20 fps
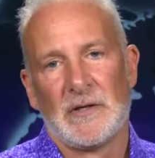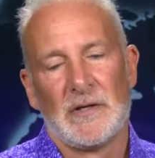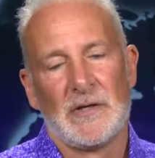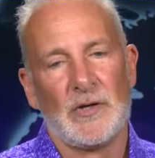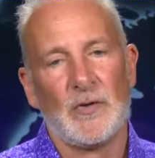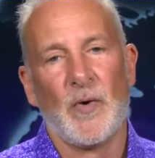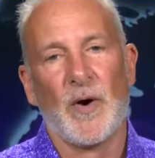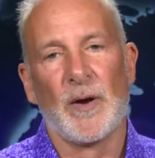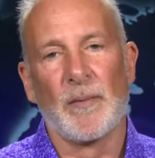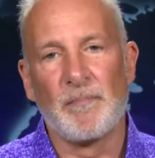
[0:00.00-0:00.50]

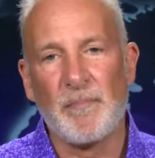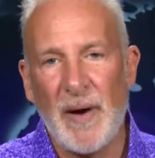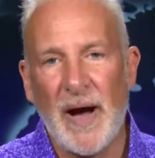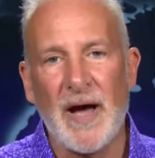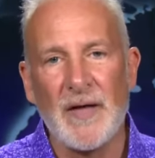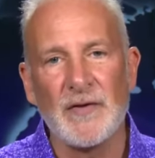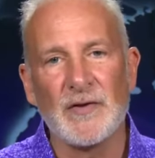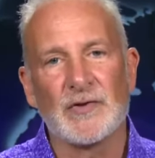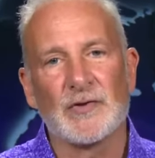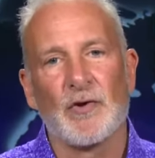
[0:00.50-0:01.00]
You want to
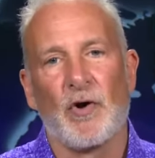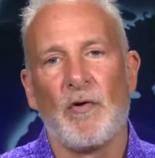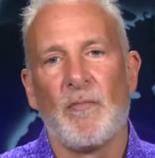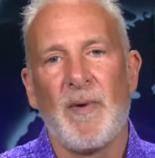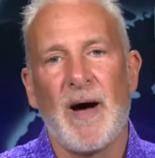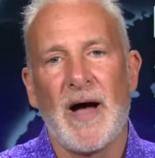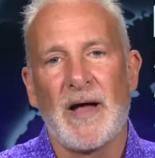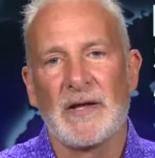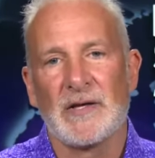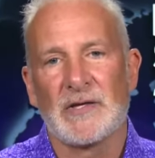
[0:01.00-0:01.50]
buy these gold
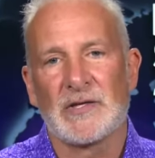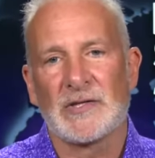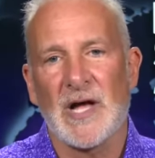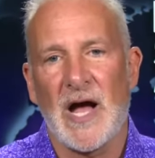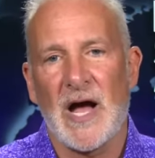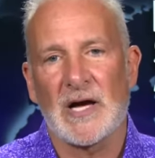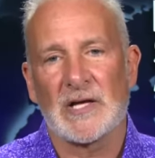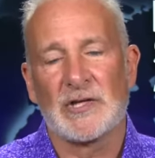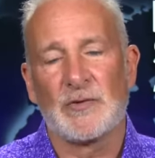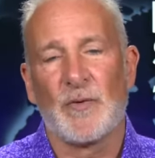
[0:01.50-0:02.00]
mining
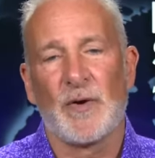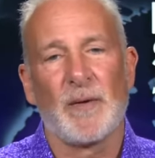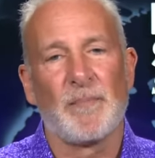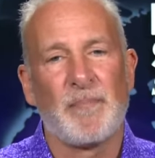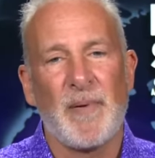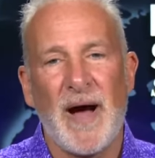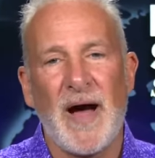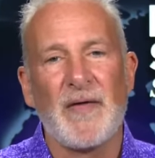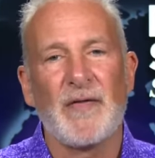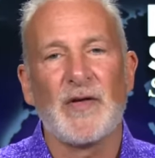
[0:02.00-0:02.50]
stocks. You want to
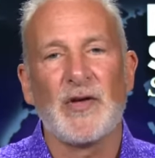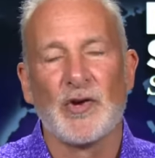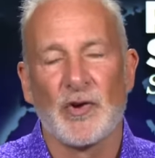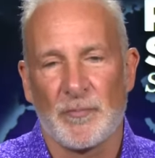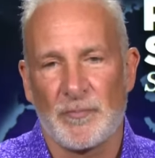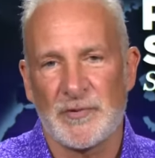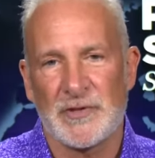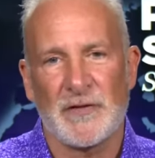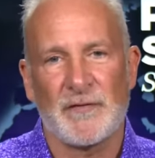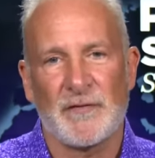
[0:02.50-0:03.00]
buy the Euro
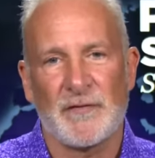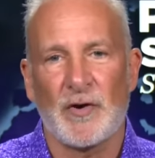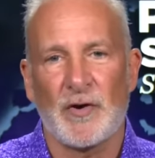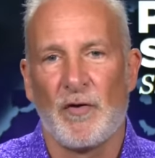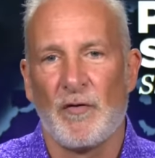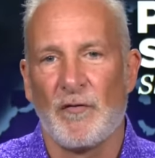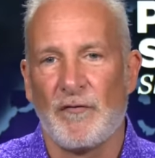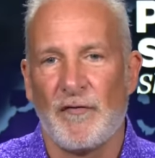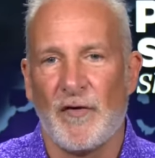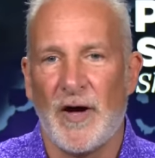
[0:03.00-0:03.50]
Pacific
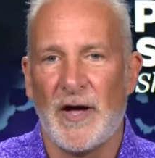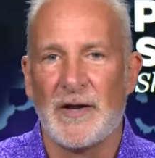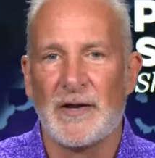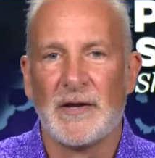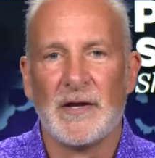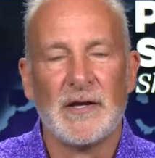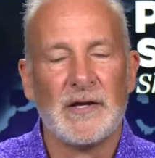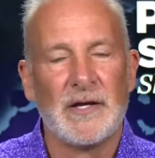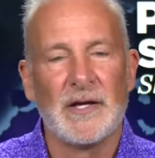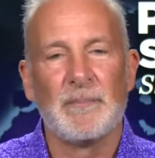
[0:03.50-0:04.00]
Gold Fund.
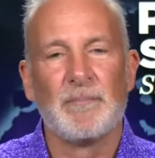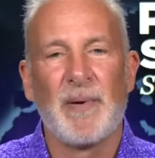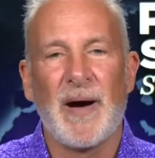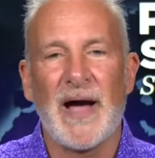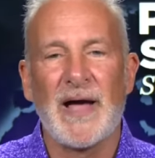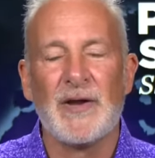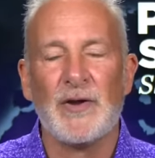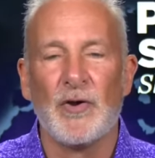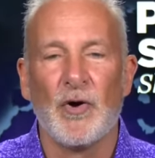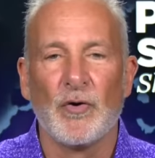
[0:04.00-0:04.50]
You can
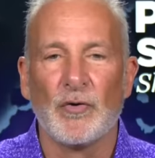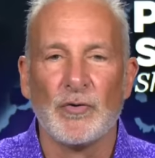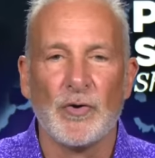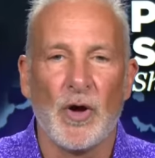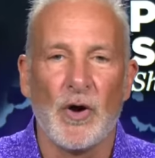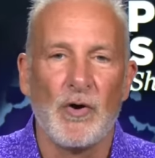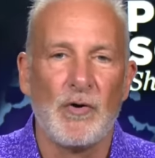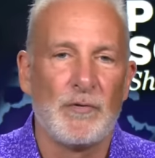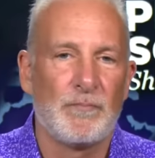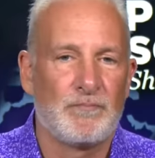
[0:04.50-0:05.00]
buy it no
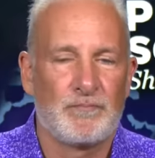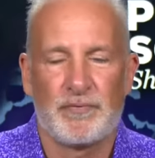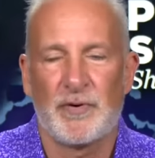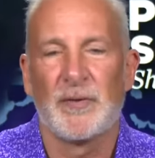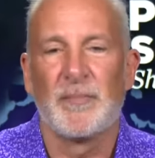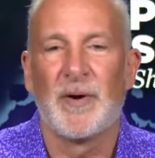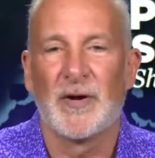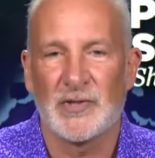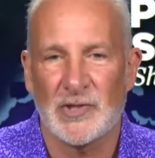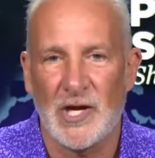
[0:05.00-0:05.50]
load
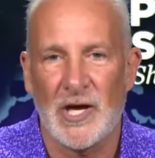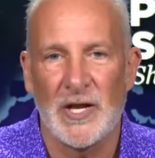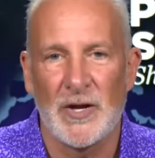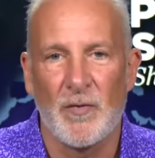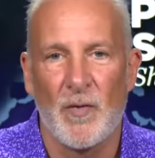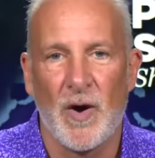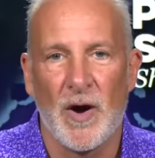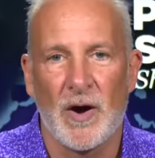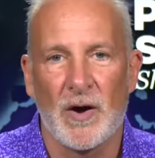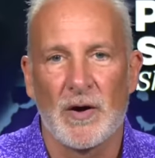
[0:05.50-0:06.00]
pretty much
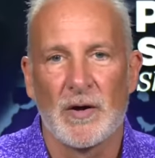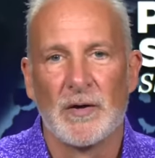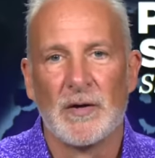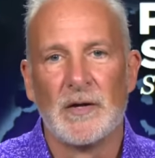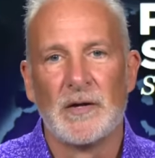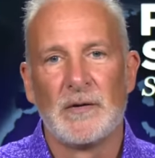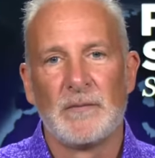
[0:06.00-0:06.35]
anywhere